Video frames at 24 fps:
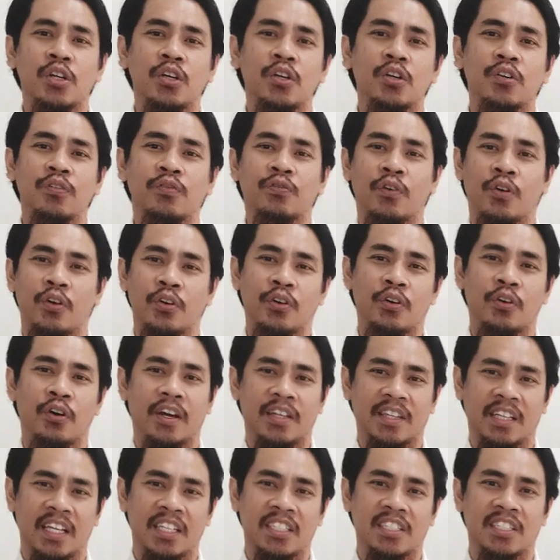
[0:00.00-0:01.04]
you for your
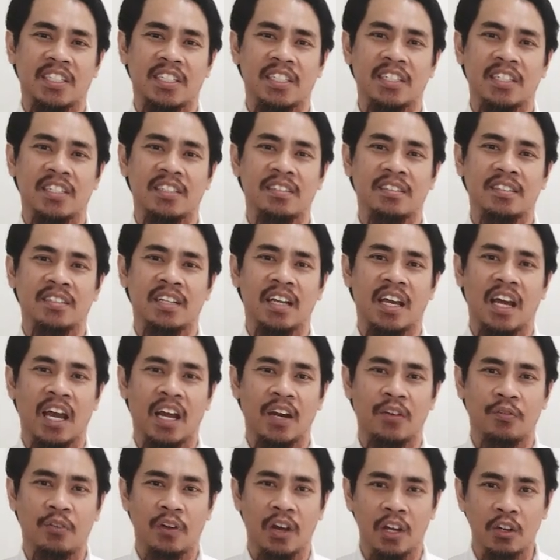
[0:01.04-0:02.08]
attention
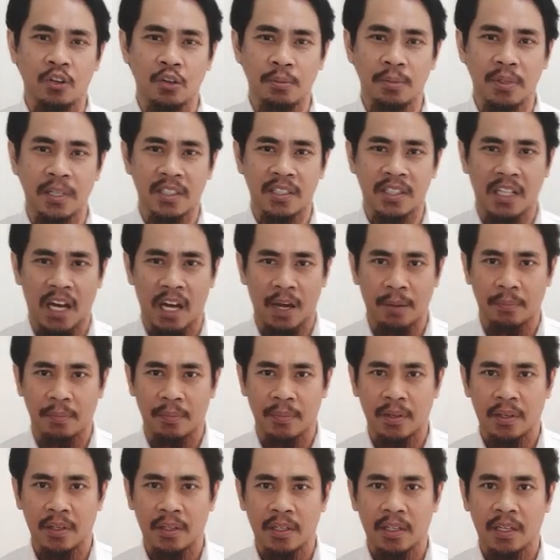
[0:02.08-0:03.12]
and valuable time.
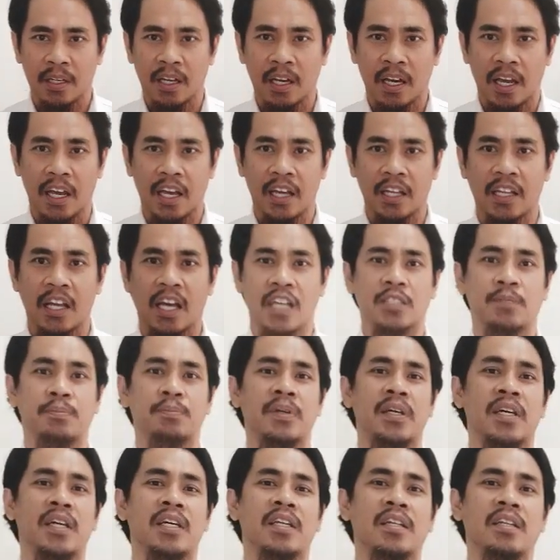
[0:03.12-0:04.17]
It has
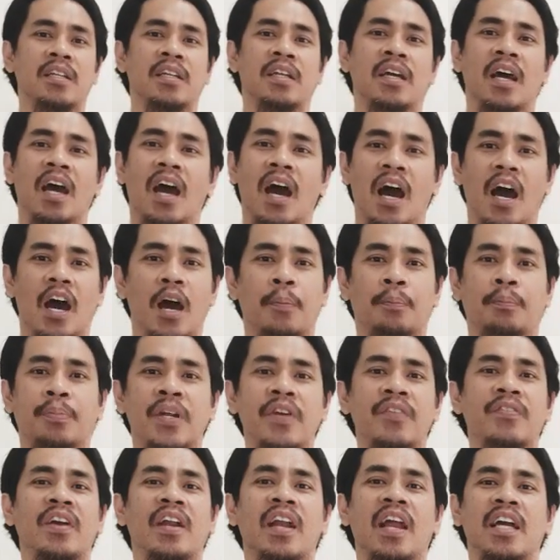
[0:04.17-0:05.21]
been a
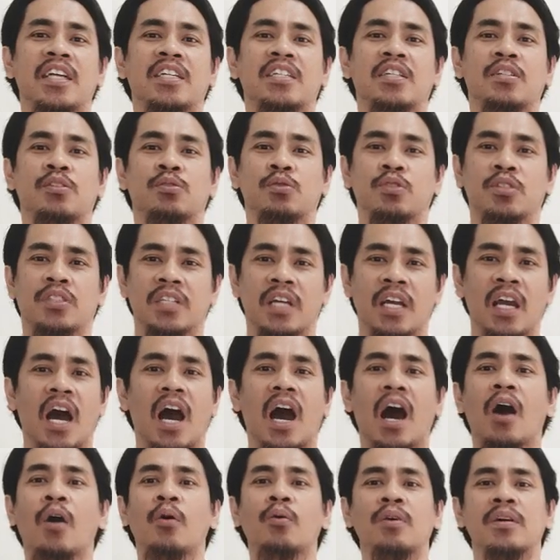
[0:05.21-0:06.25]
privilege to share
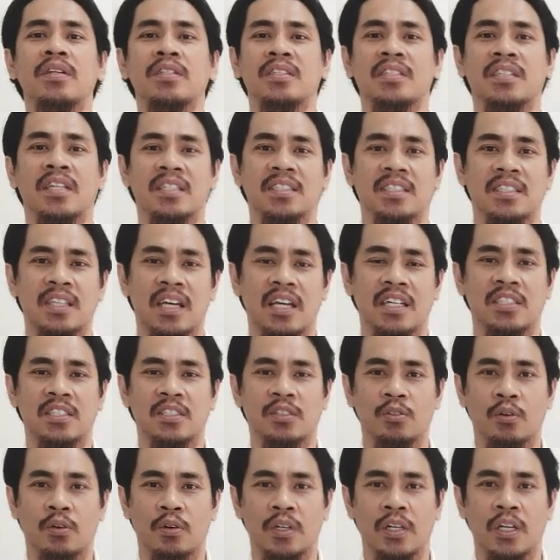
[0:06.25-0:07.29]
our success
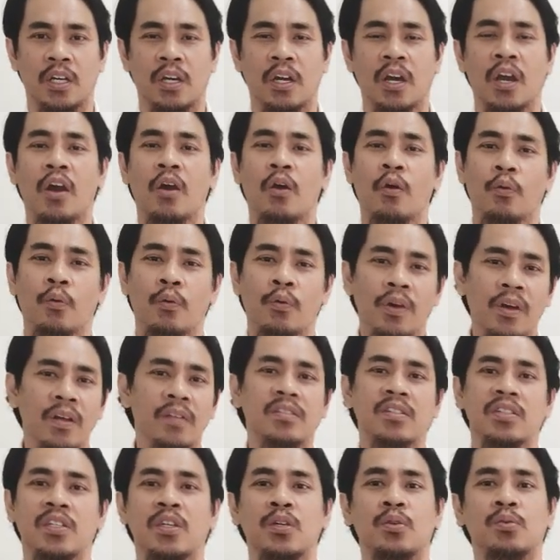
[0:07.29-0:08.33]
story
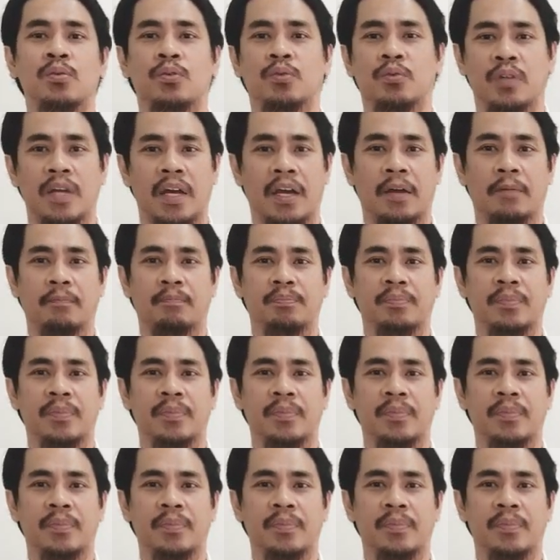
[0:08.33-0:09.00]
with you today.